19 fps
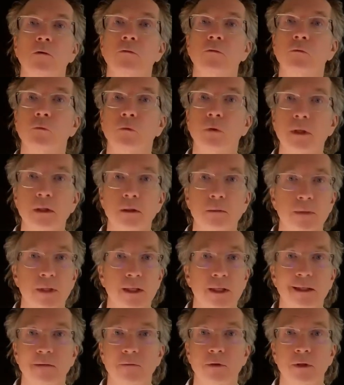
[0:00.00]
freedom than
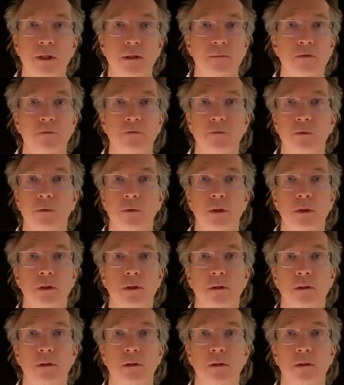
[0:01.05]
I'd ever had before.